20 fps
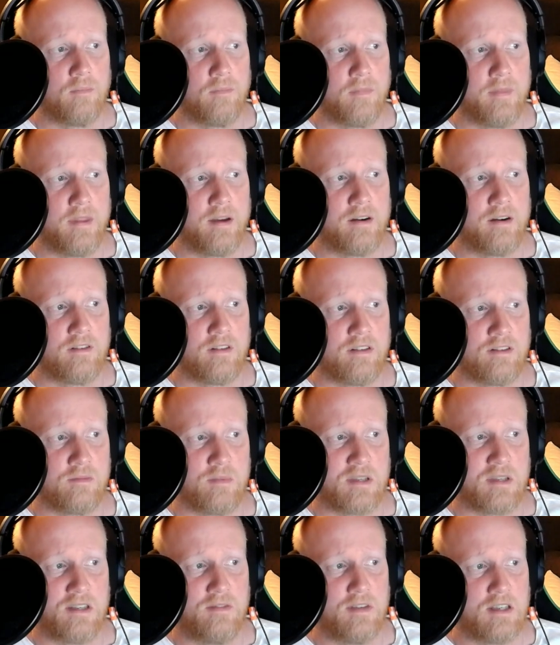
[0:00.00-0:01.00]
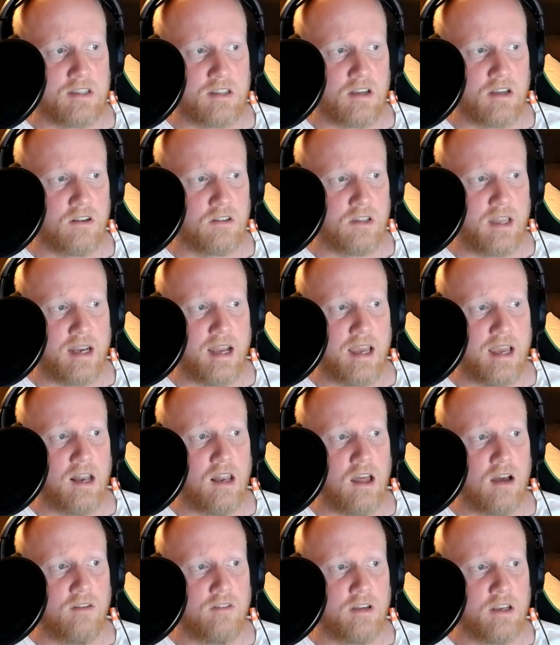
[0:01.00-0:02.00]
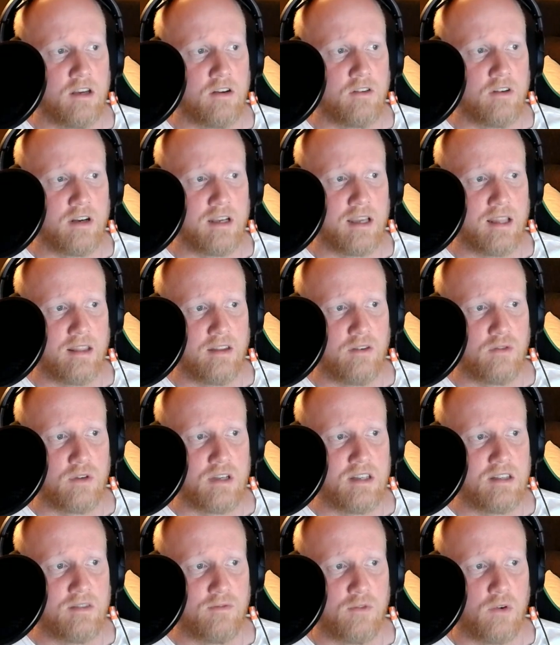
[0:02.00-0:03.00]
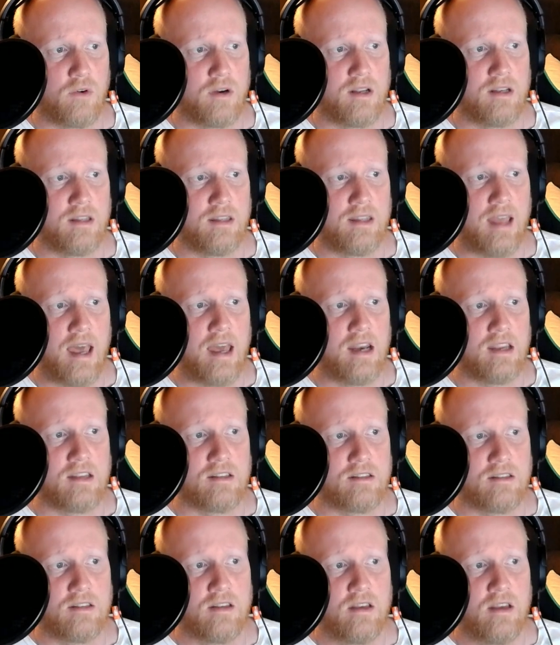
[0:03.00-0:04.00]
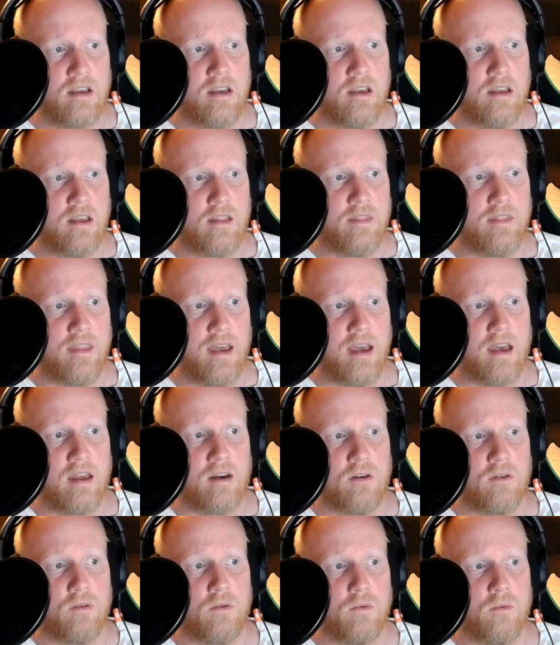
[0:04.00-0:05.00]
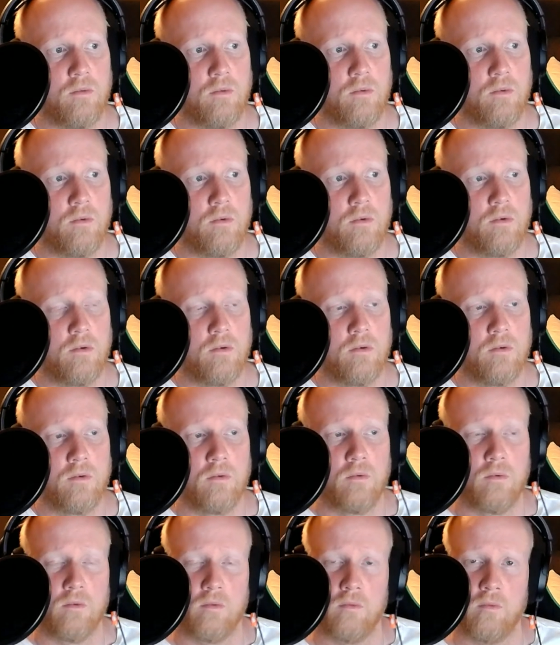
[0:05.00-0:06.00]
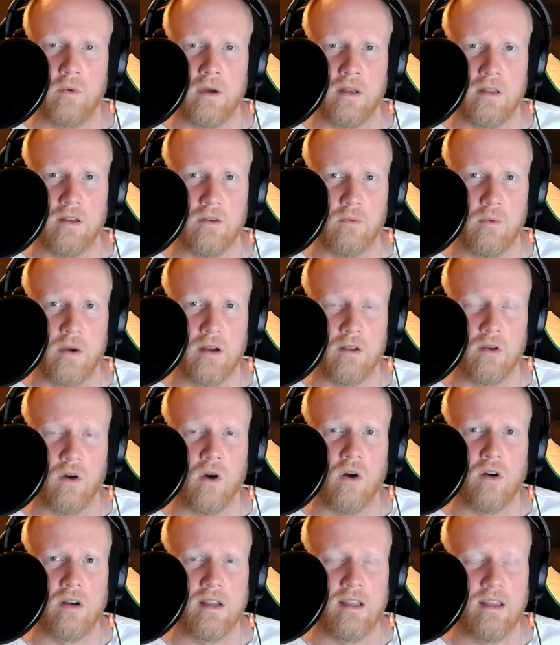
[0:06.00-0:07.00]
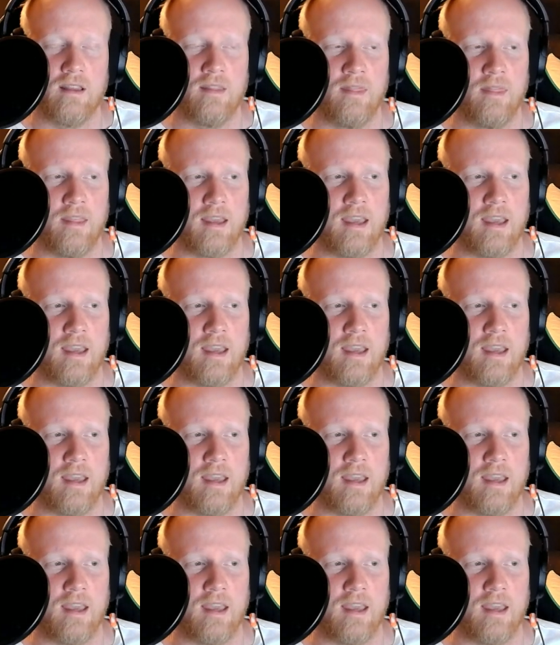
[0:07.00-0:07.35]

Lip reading: There's a specific song that I love hearing, and the reason for it that is that where you are in the